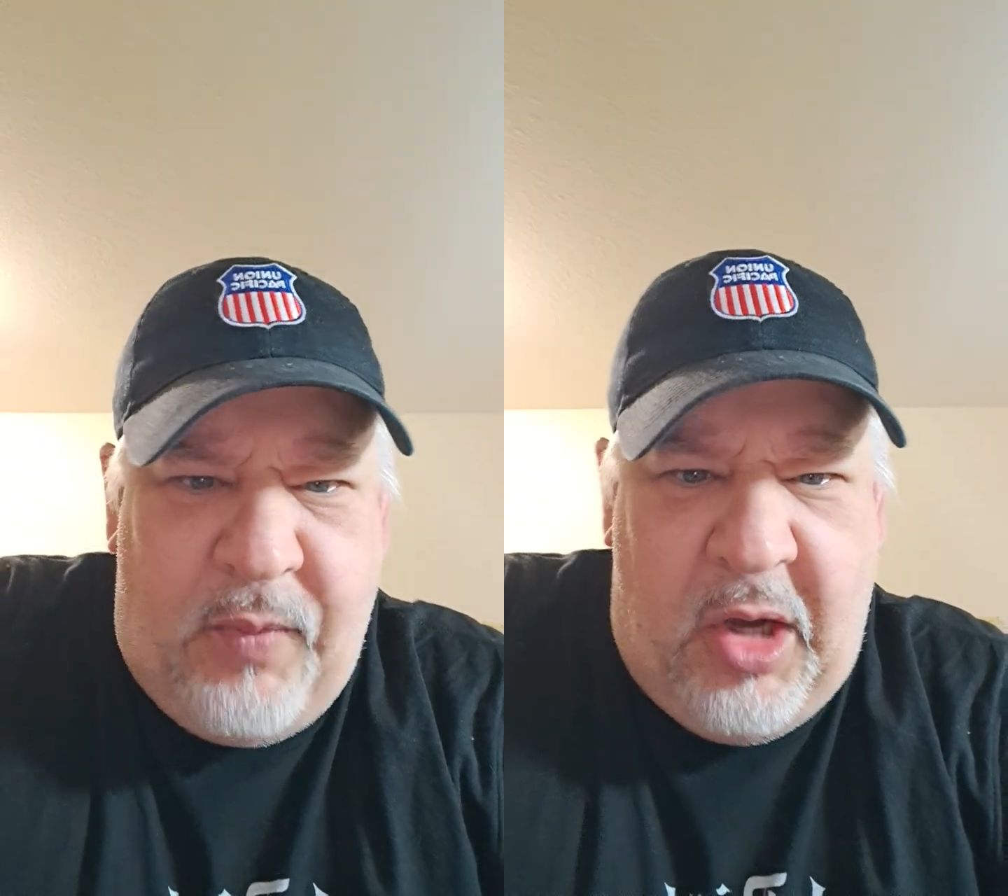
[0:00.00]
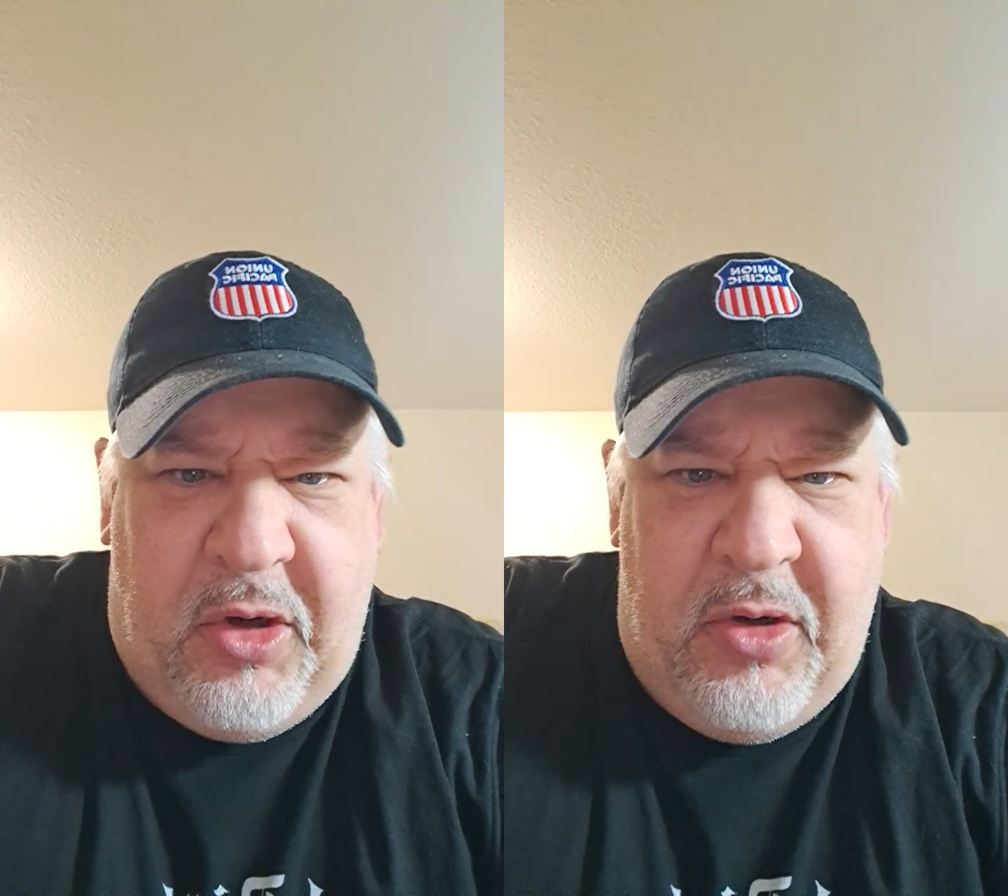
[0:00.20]

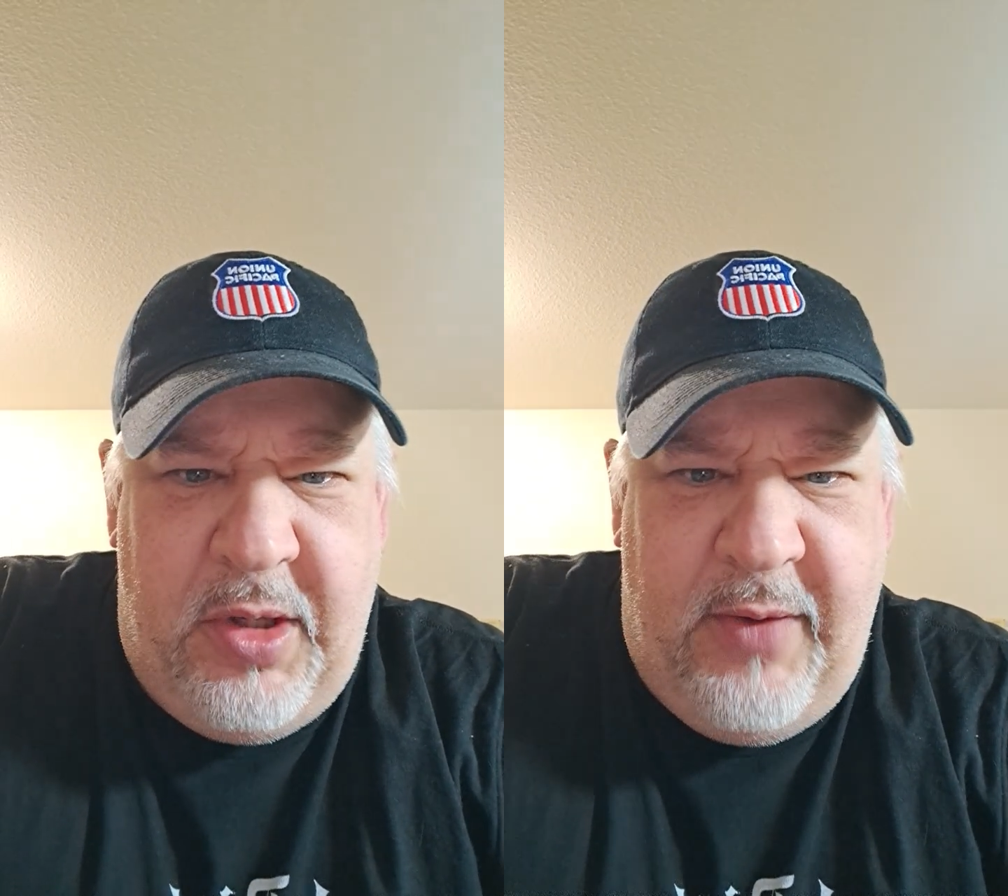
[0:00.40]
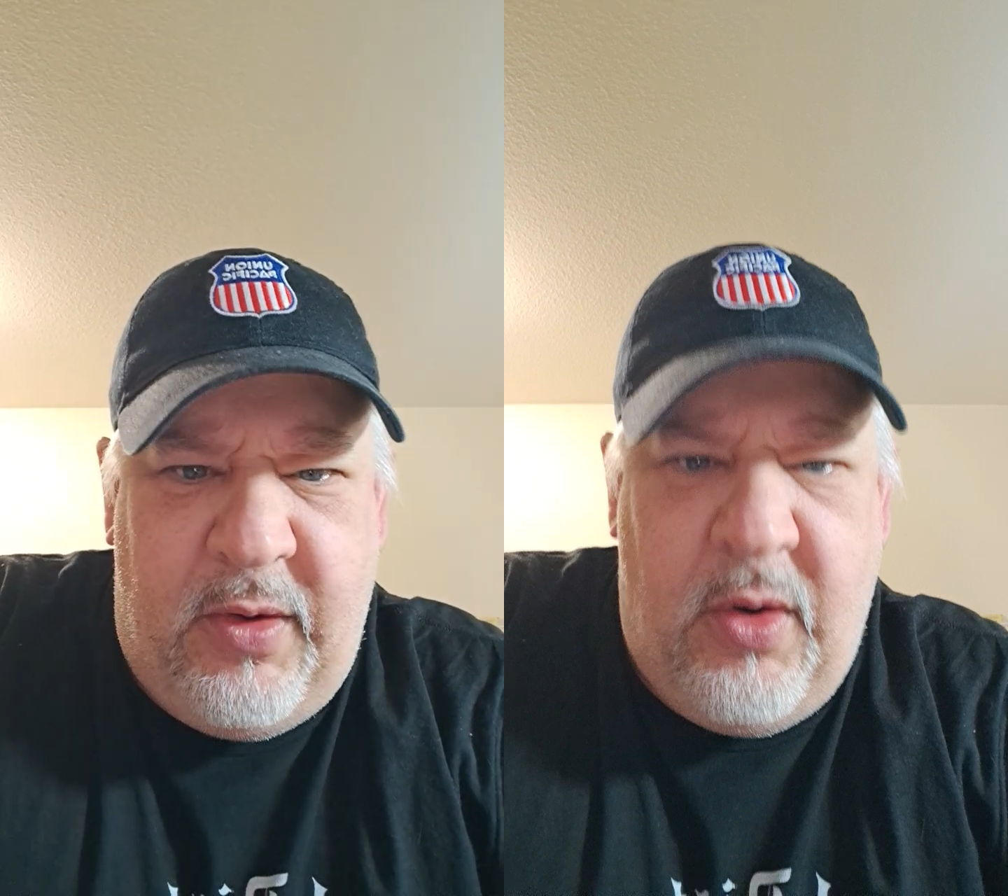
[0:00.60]
I
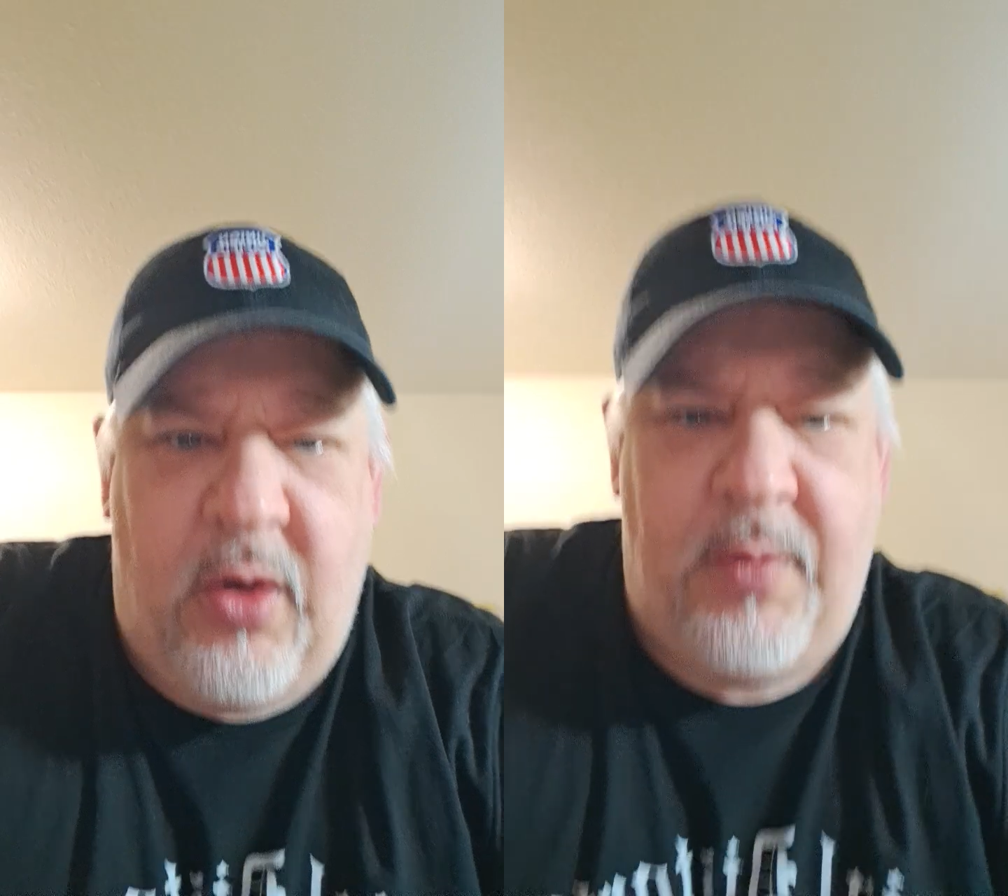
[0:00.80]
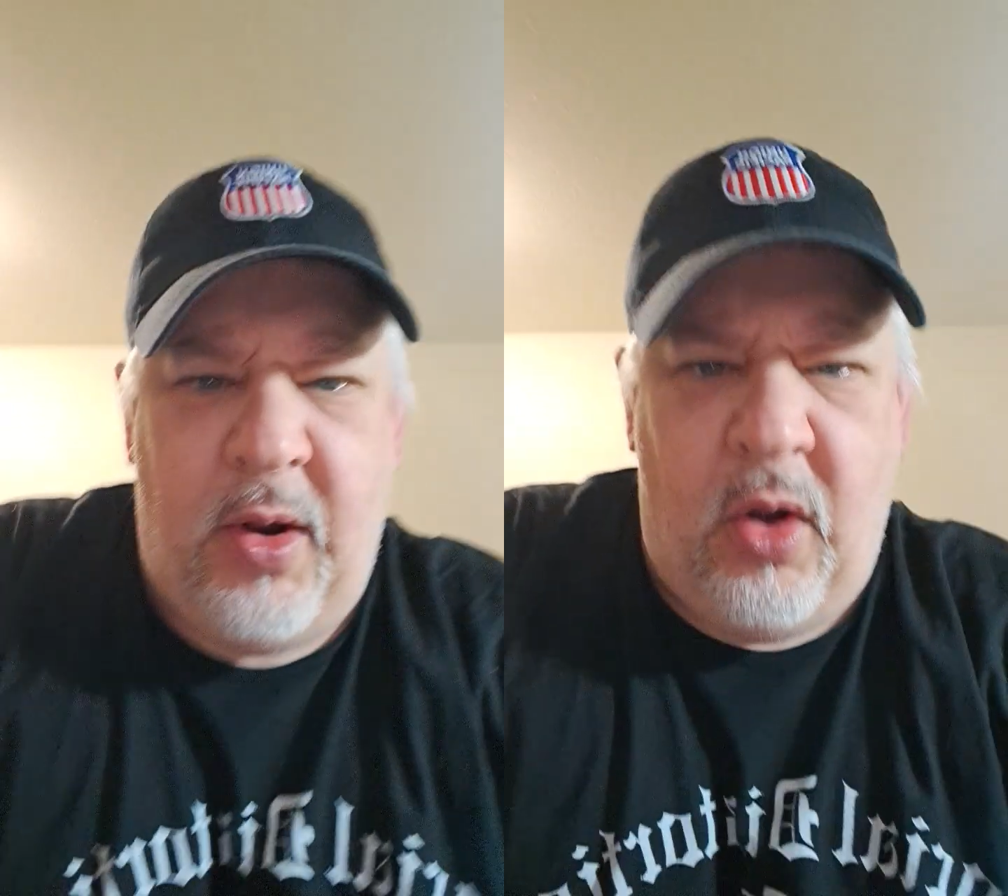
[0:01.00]
couldn't even go
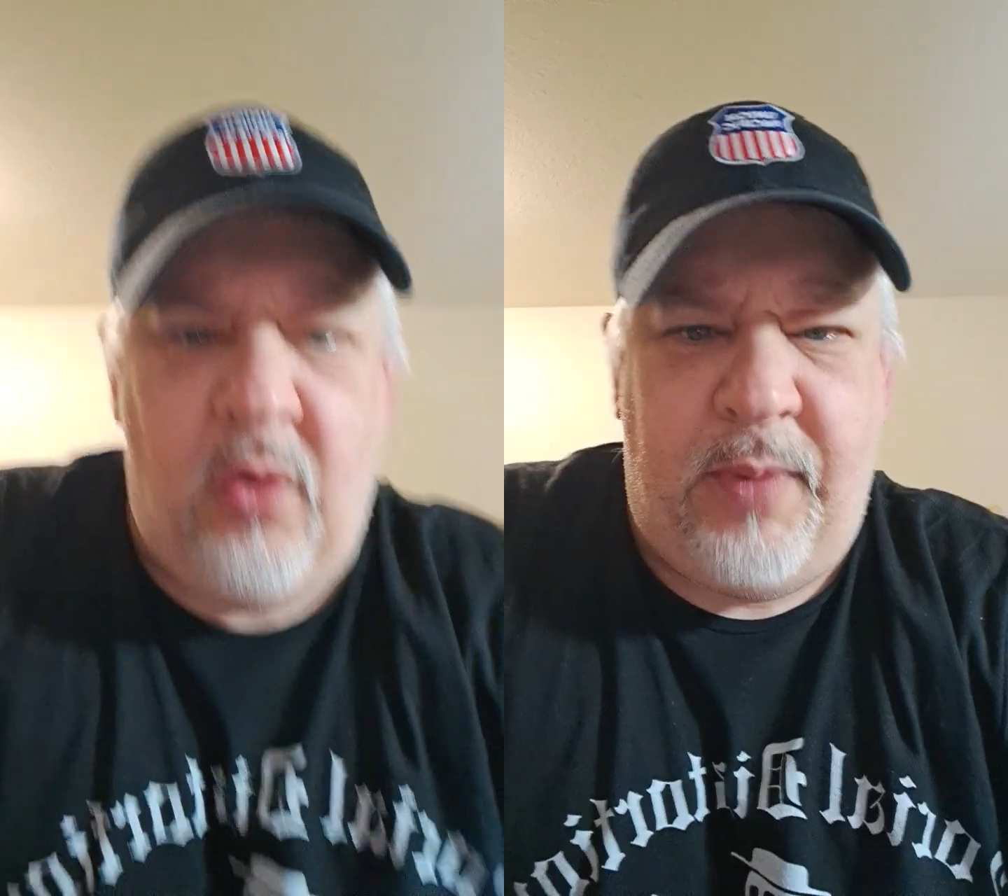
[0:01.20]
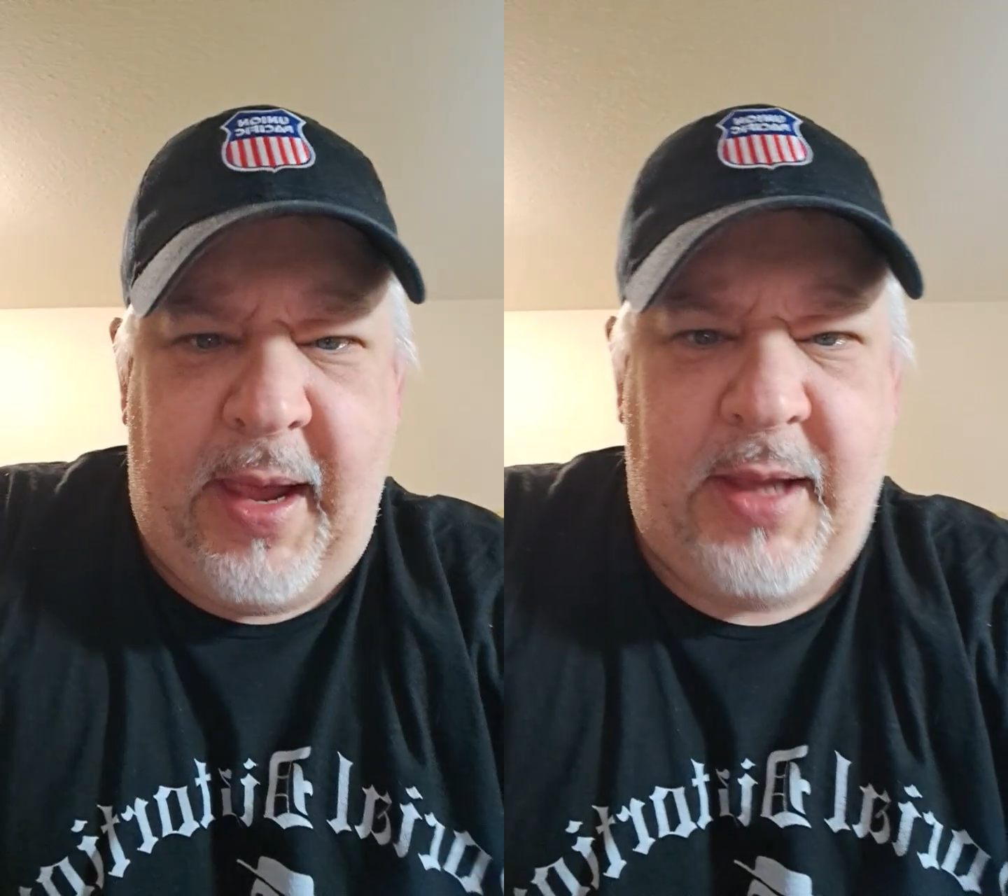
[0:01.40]
to my
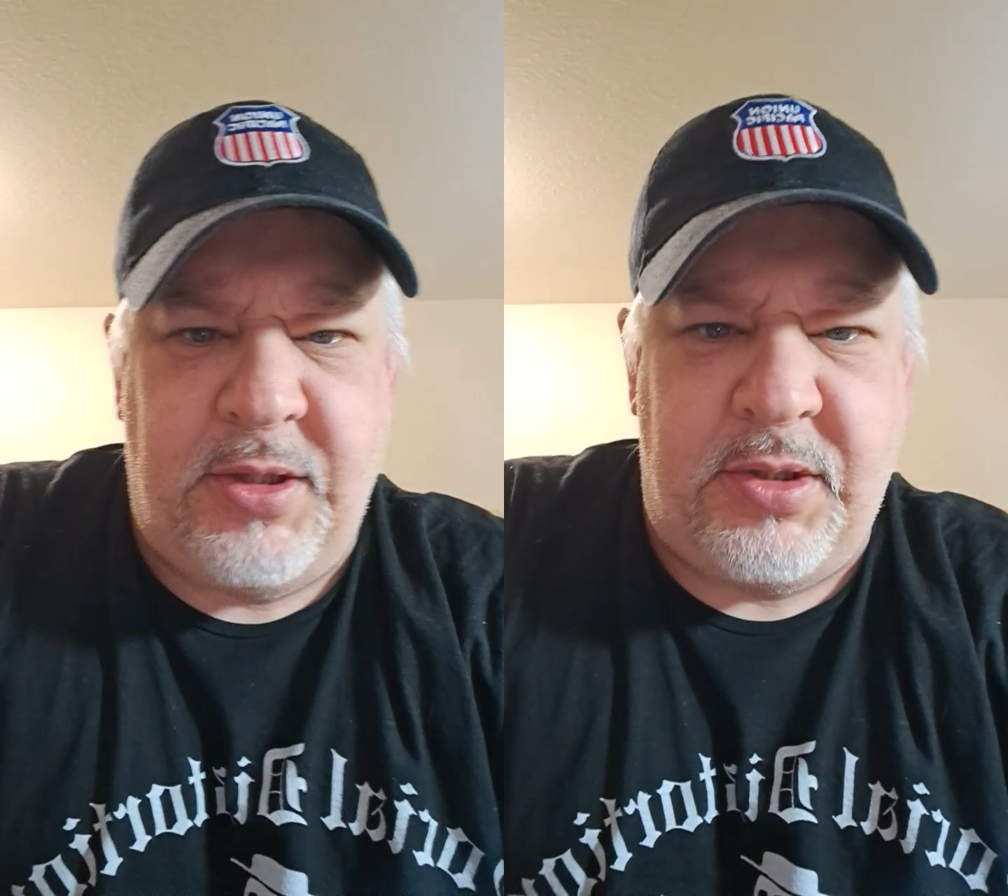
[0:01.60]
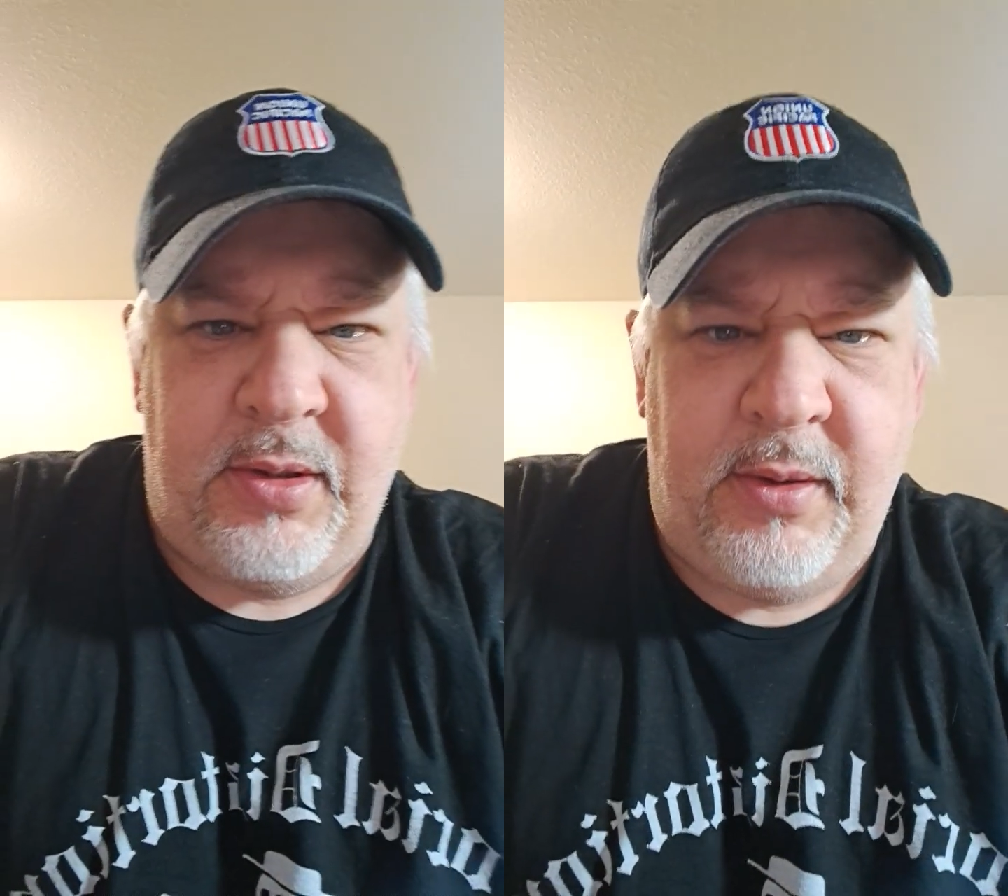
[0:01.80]
home
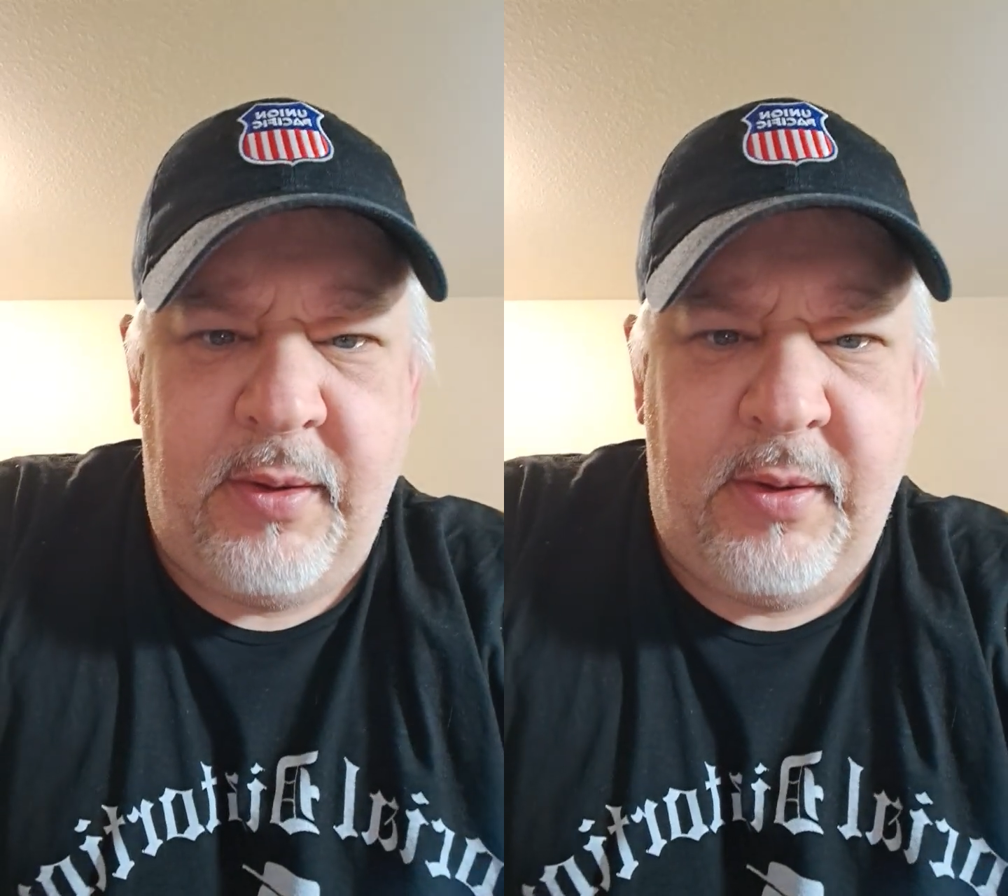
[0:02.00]
page.